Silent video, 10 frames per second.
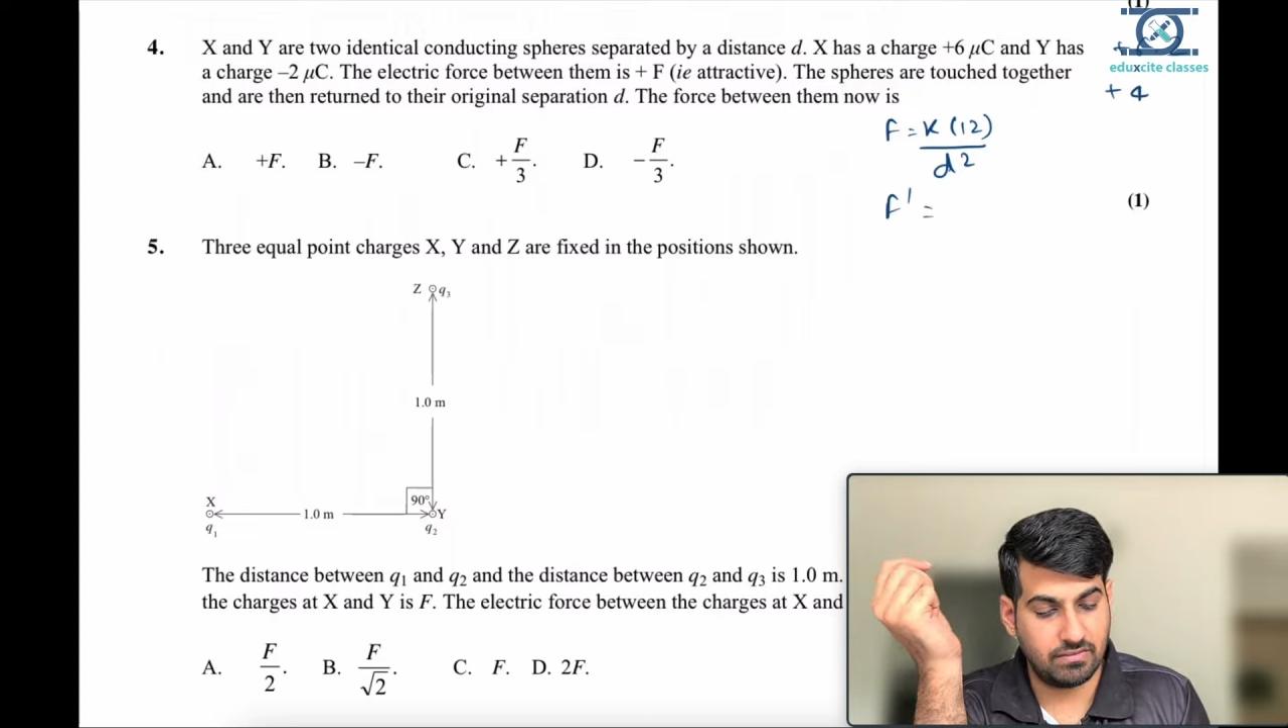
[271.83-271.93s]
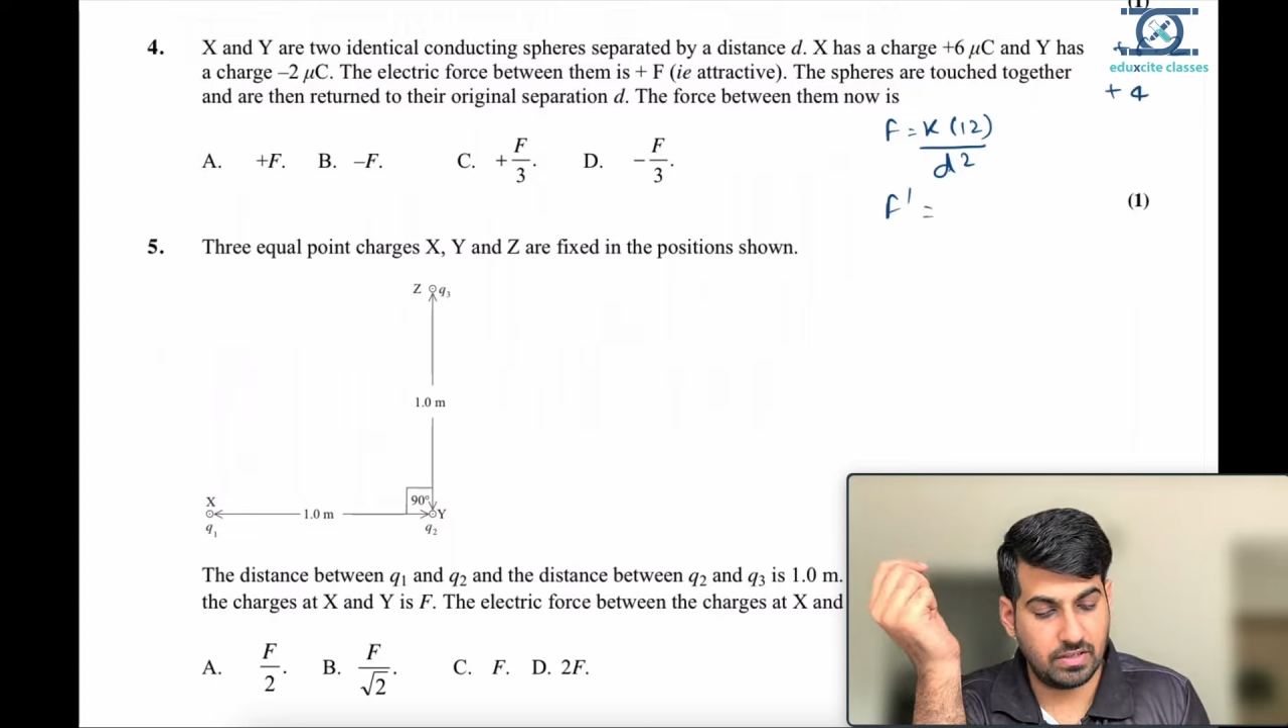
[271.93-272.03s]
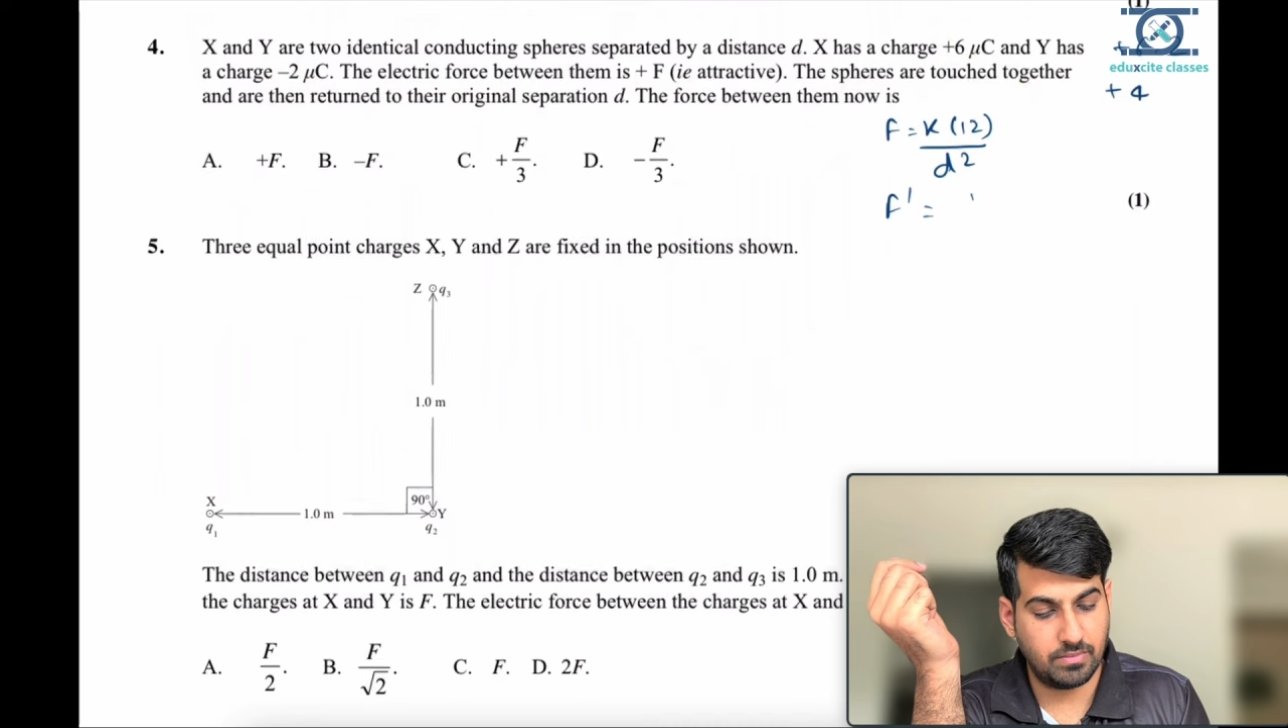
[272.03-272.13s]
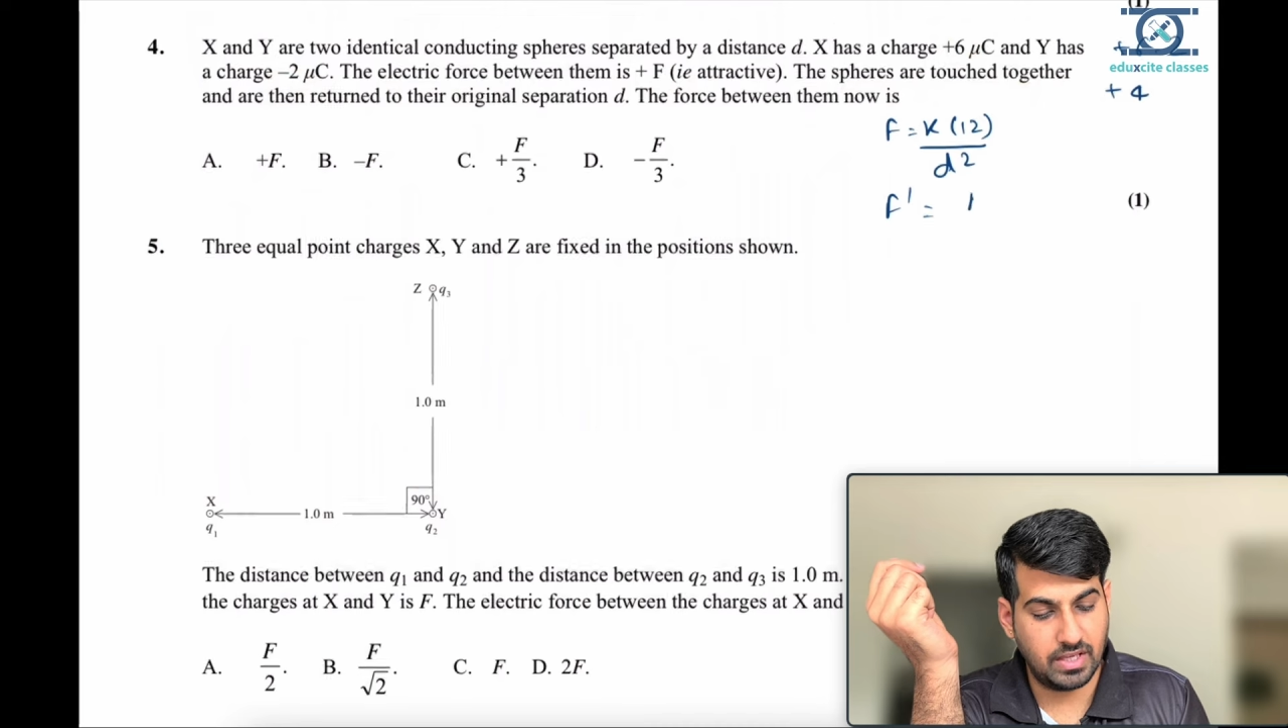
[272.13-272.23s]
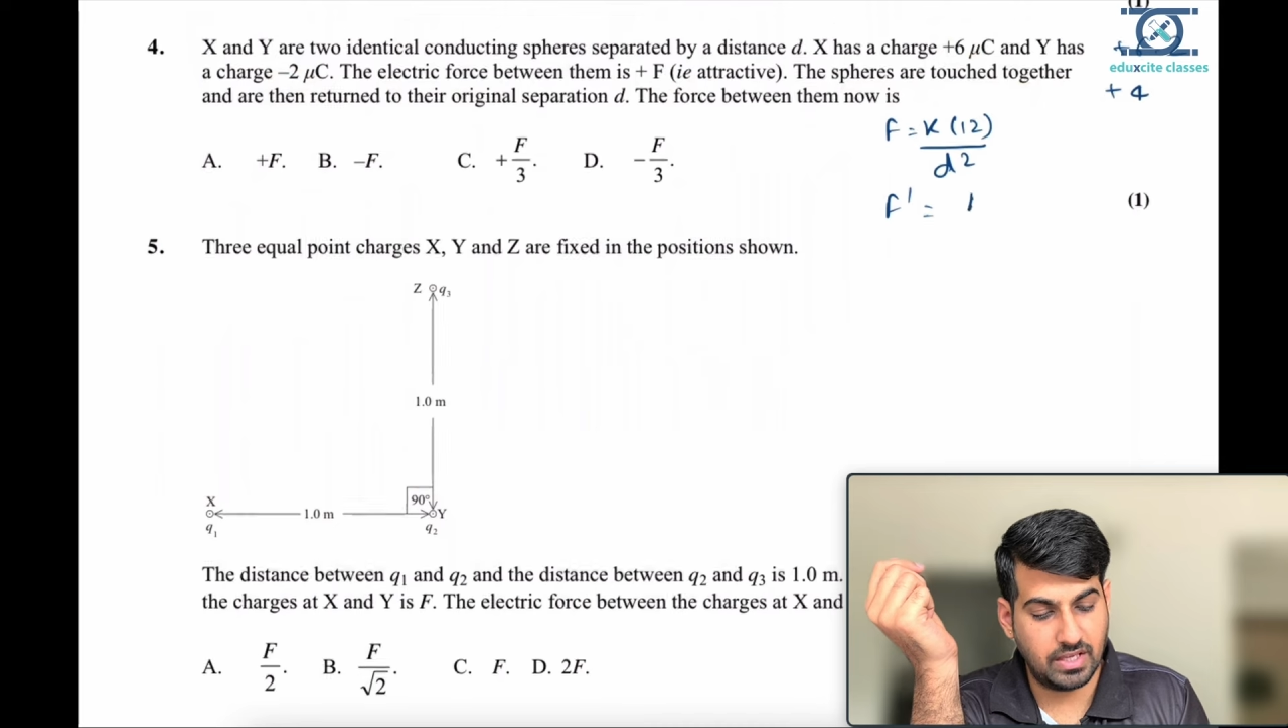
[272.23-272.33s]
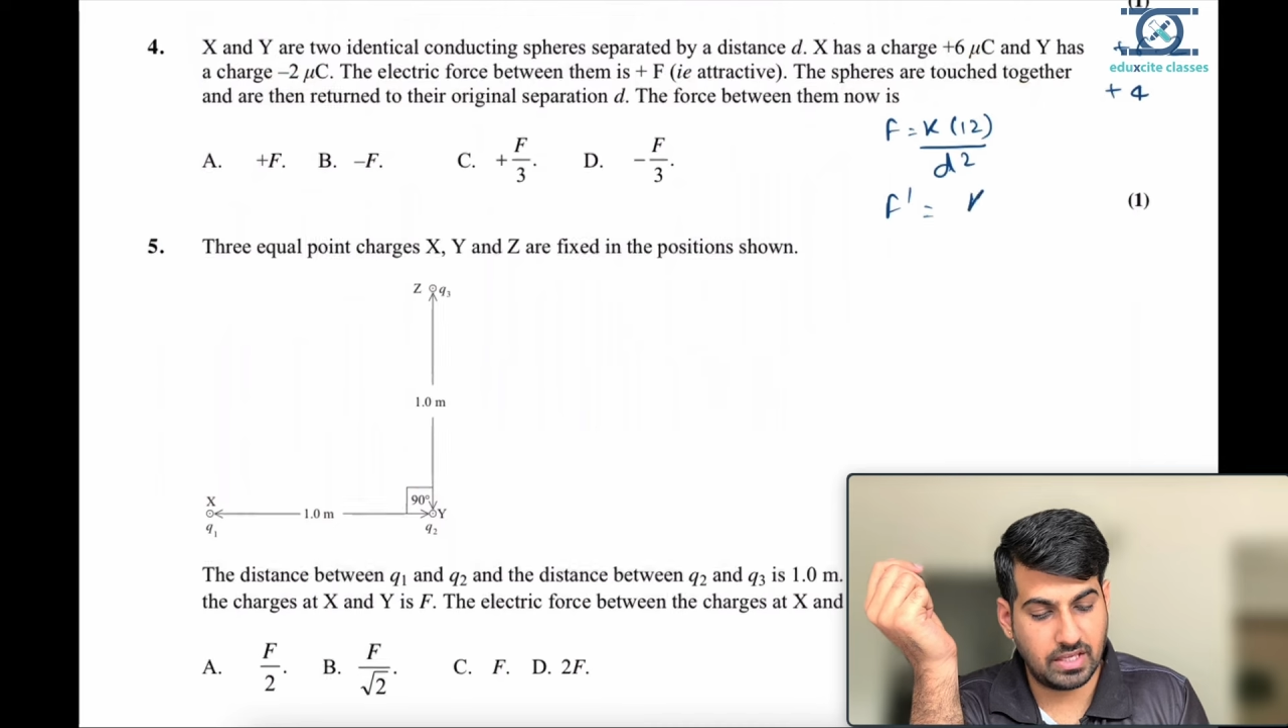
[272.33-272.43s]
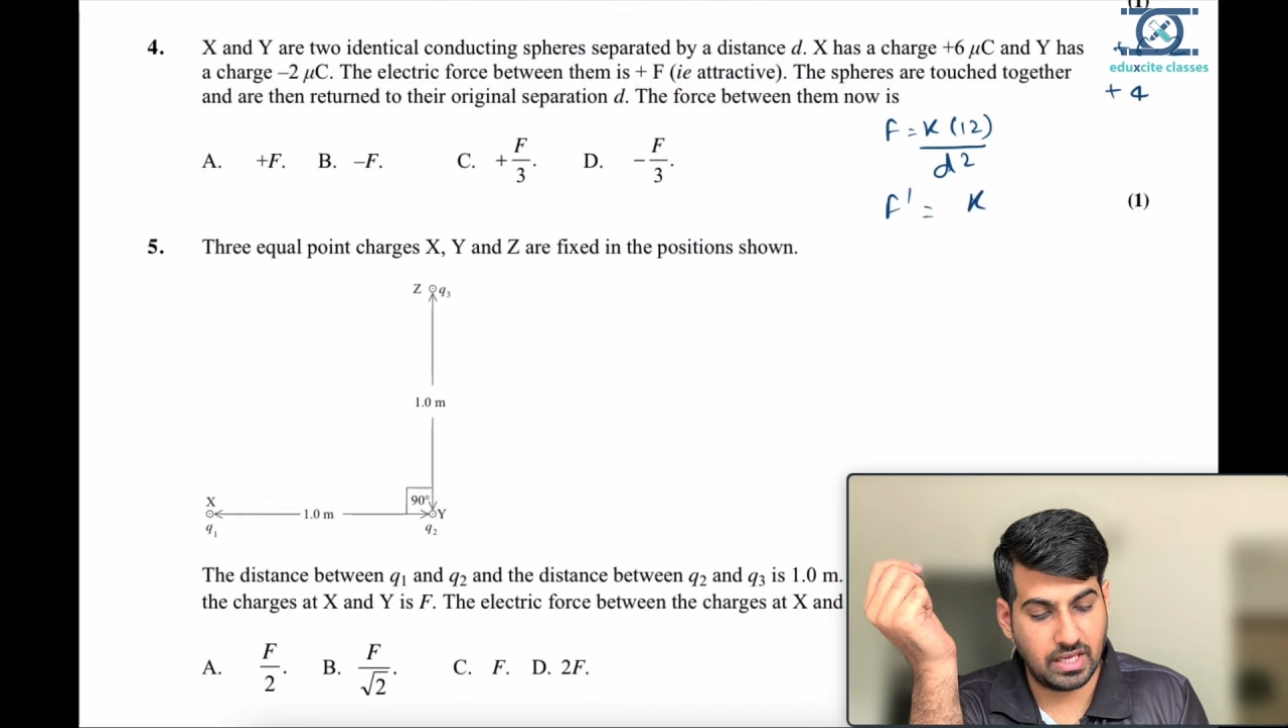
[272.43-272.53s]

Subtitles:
will be